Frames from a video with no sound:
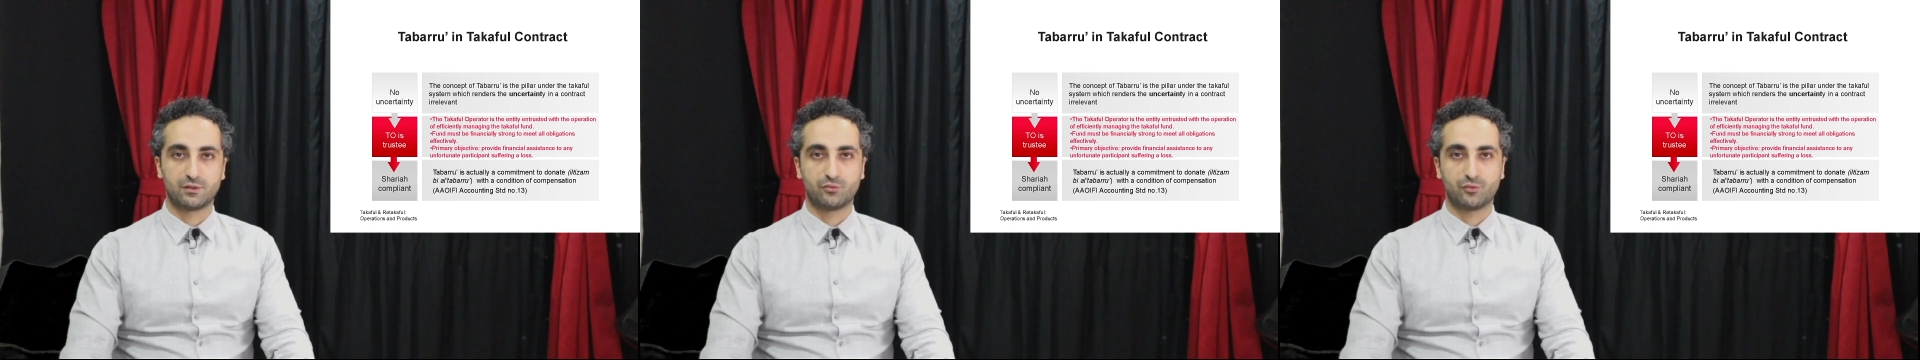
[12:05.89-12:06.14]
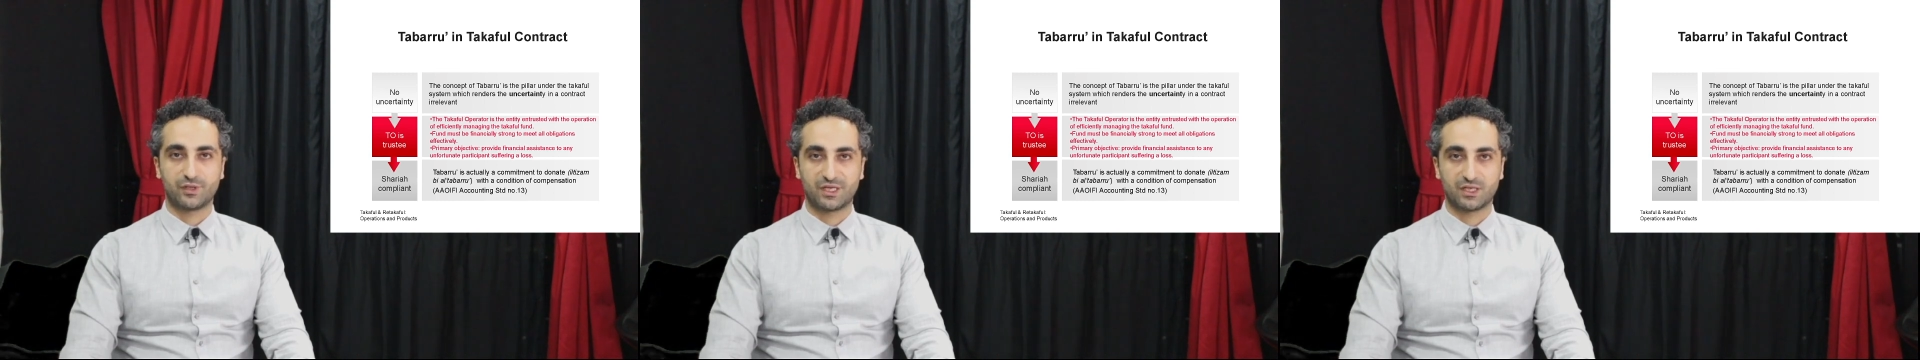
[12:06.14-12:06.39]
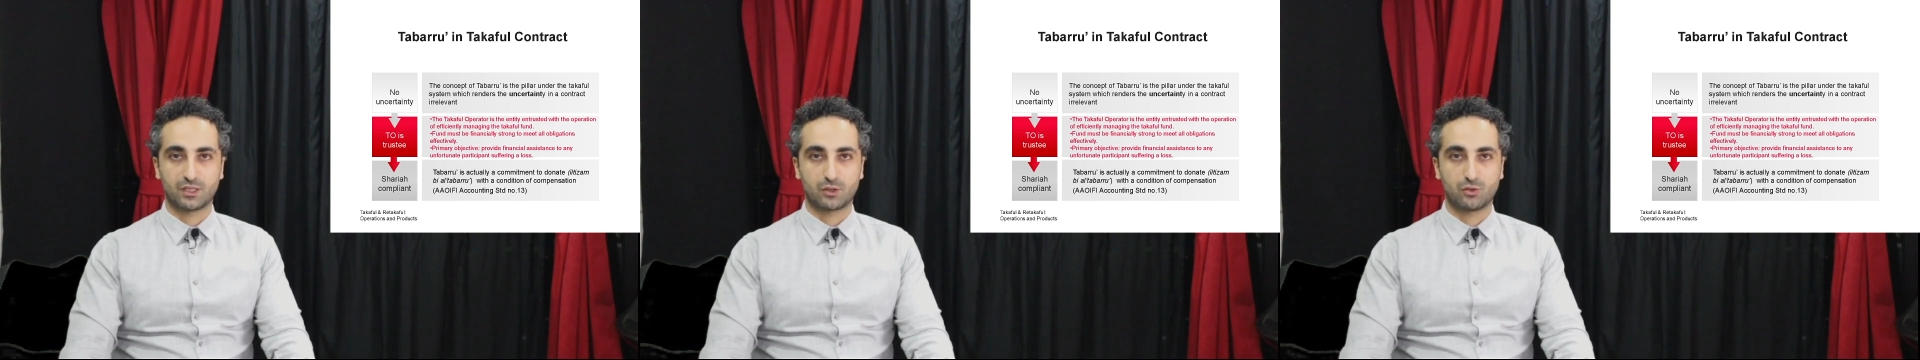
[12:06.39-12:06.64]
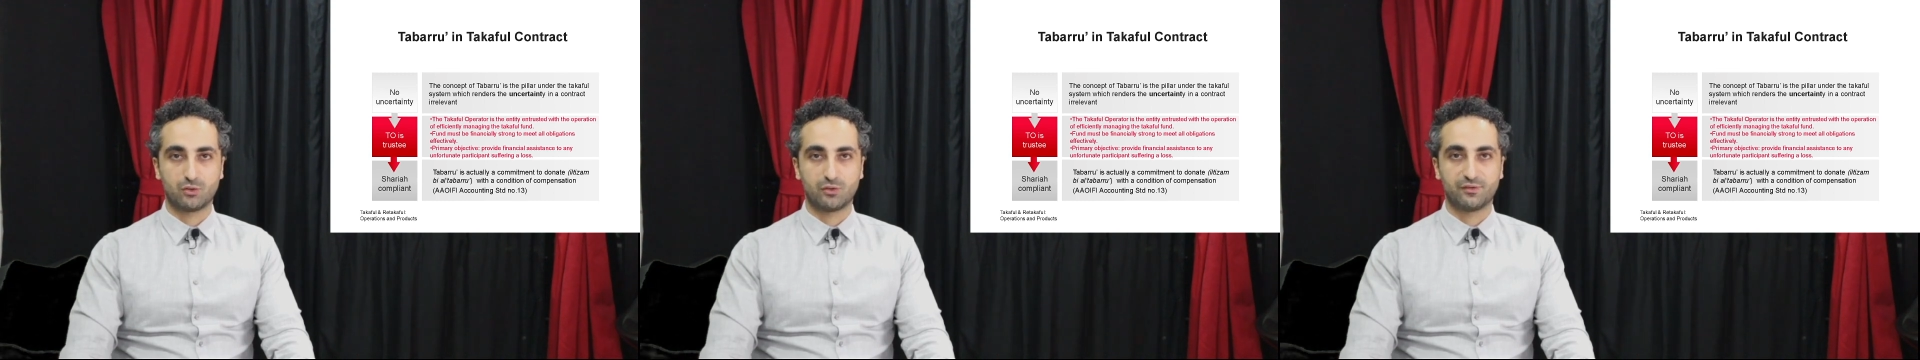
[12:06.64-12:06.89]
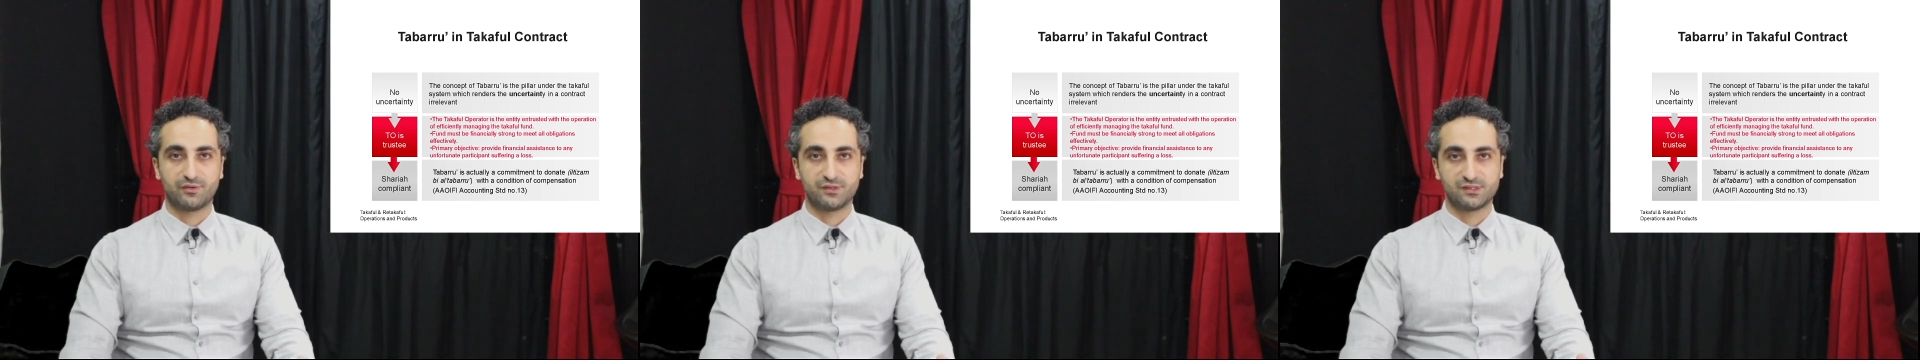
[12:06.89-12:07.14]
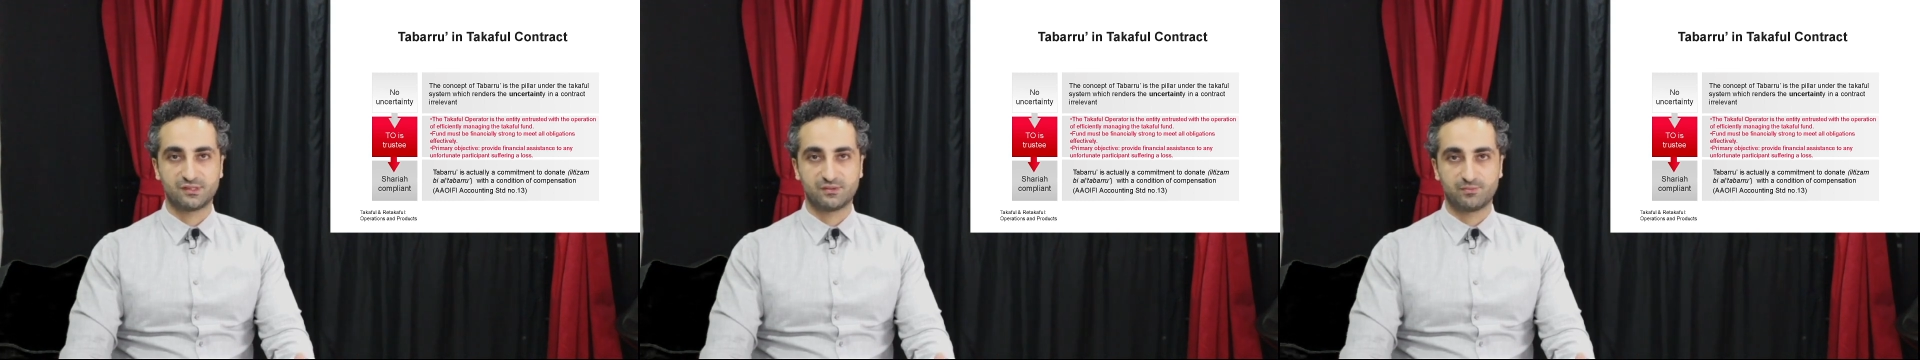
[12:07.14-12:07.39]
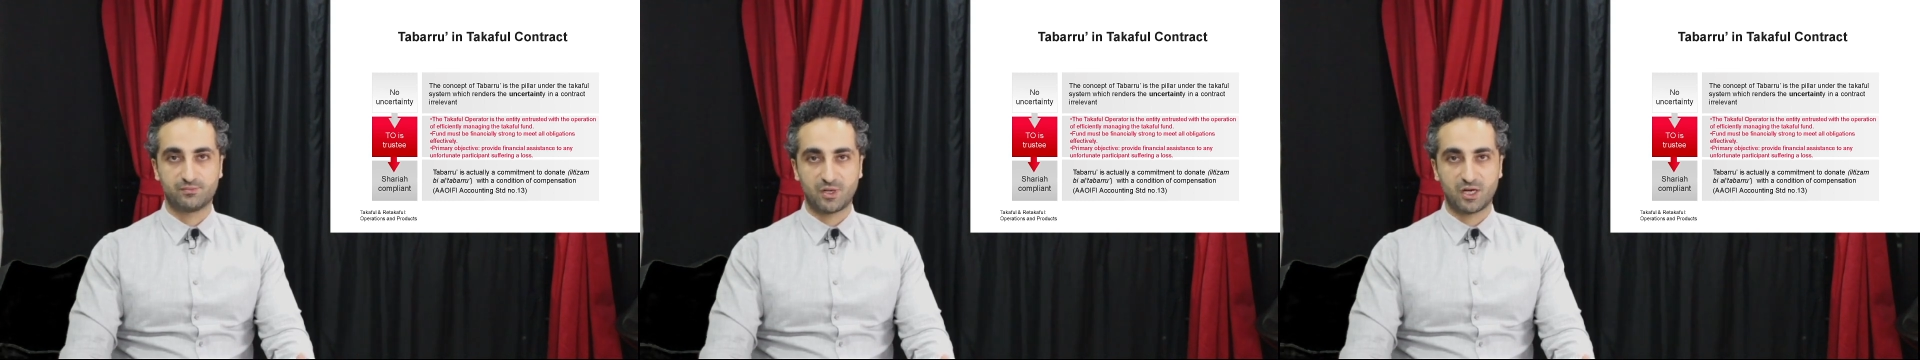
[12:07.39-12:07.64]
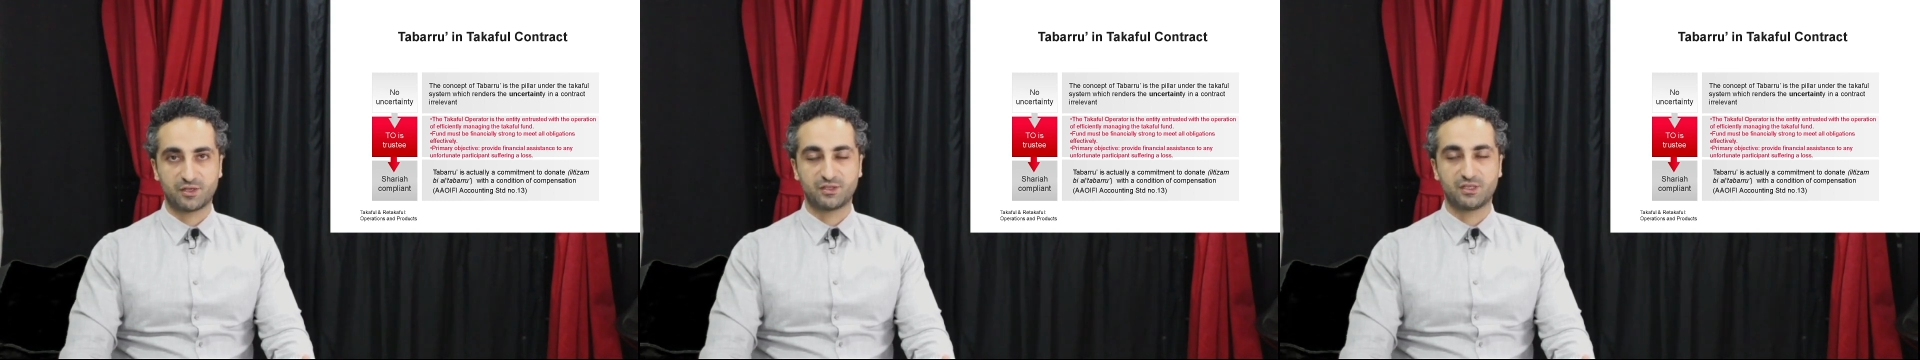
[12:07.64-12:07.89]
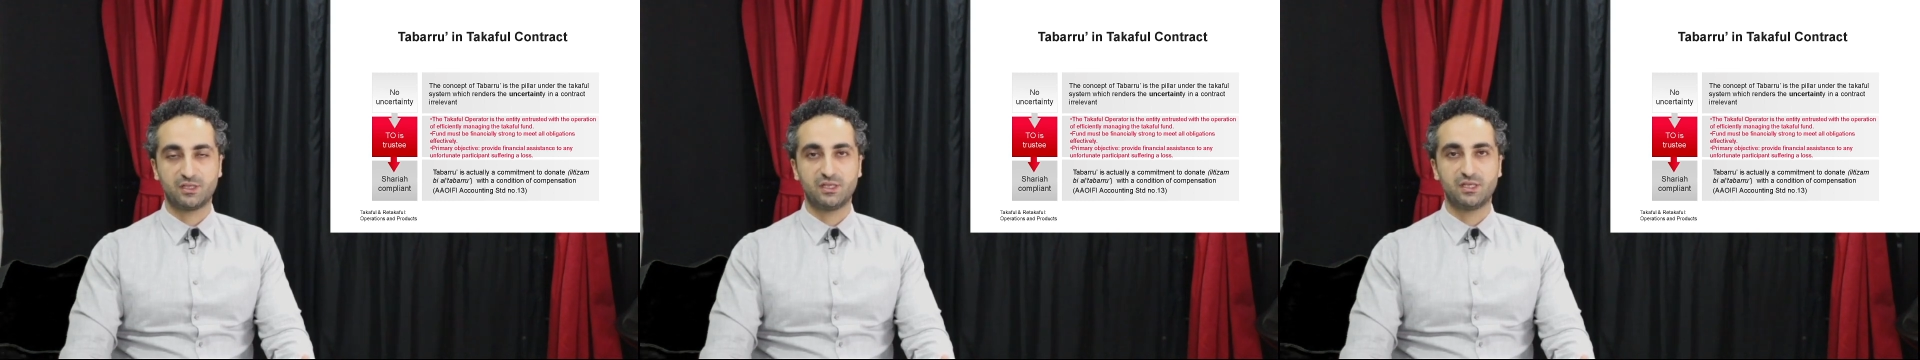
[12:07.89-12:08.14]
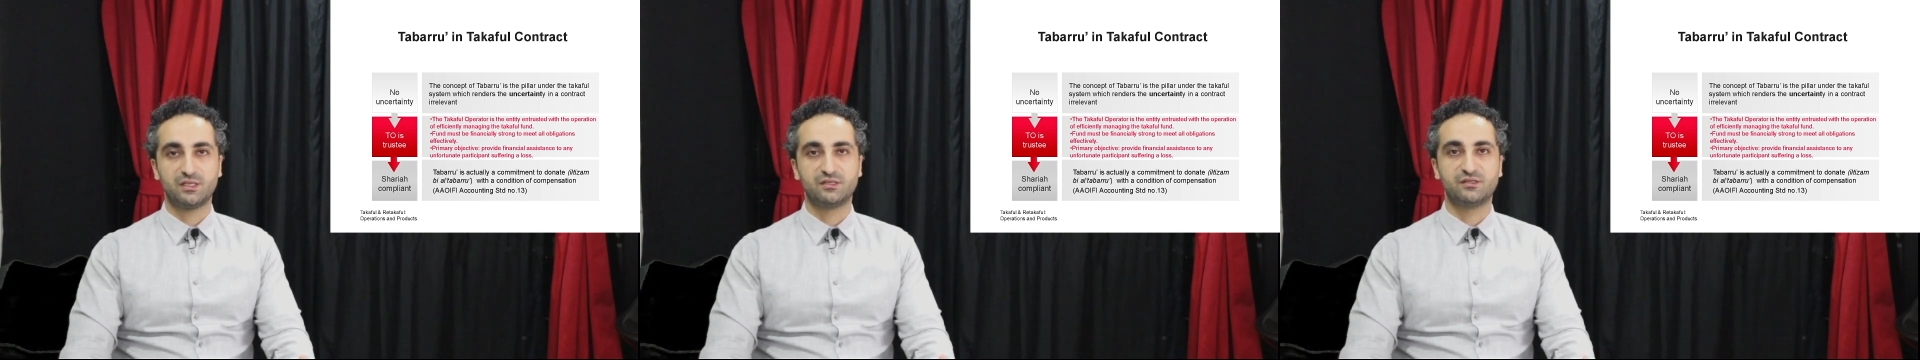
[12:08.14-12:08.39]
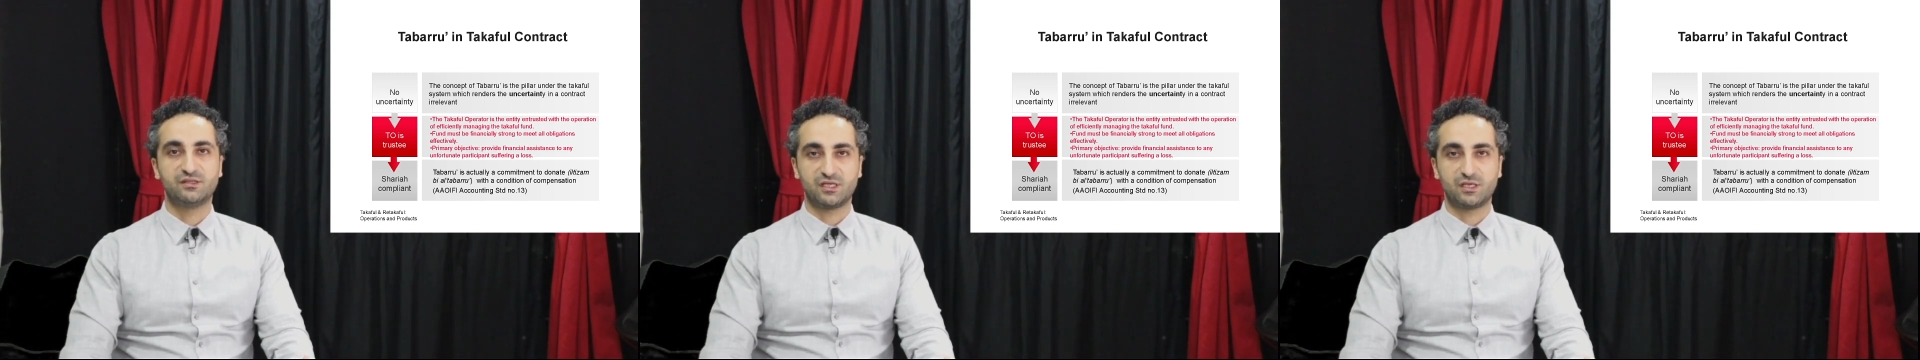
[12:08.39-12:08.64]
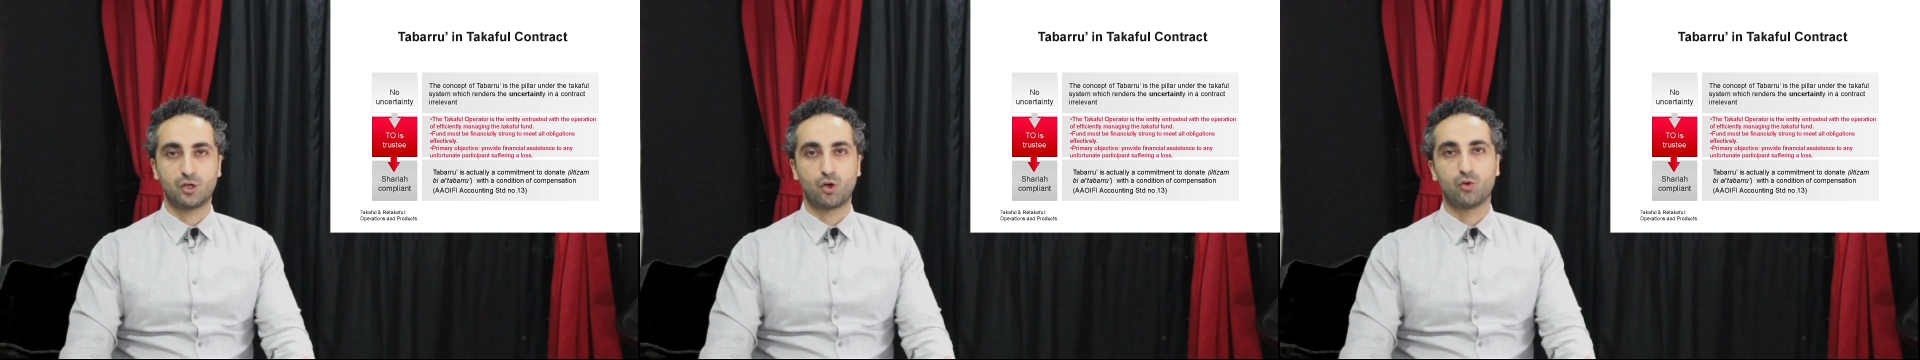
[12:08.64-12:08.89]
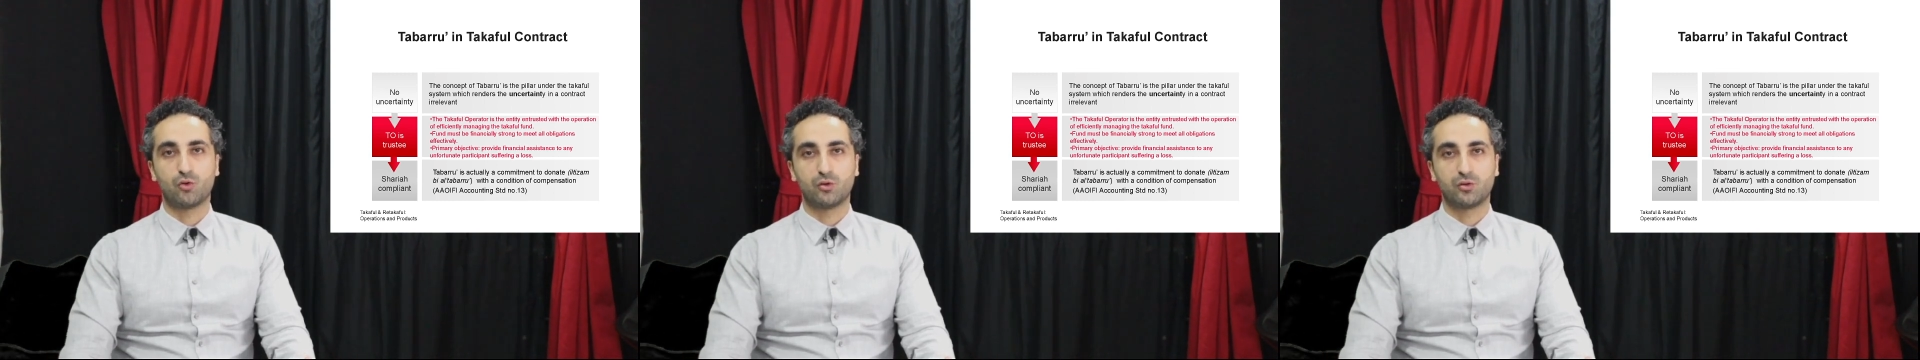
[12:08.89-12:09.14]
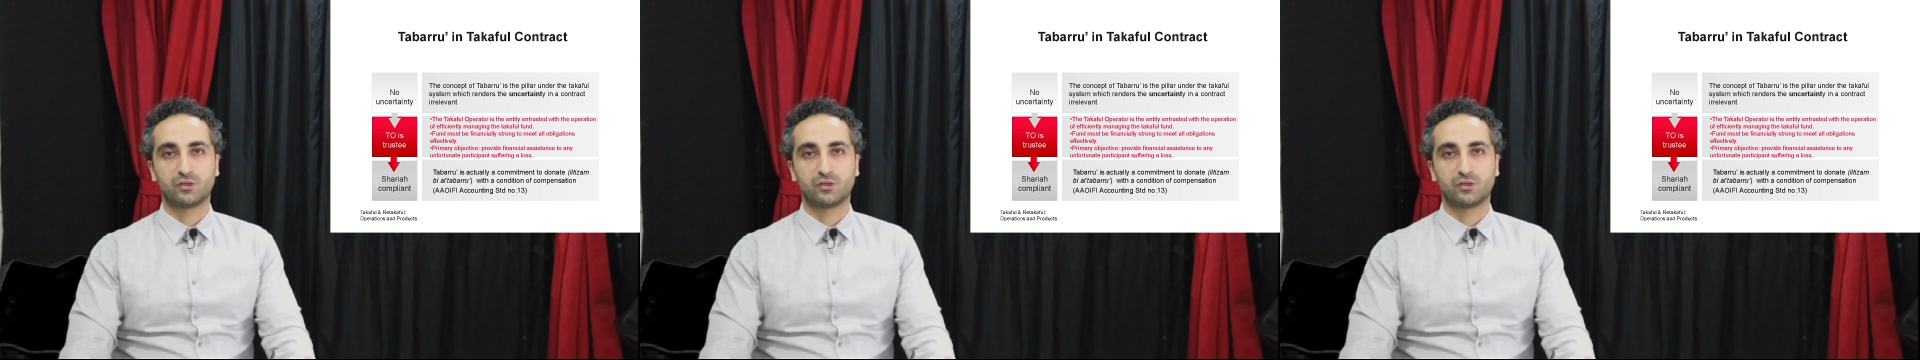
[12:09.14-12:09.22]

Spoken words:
We're gonna call this party TO,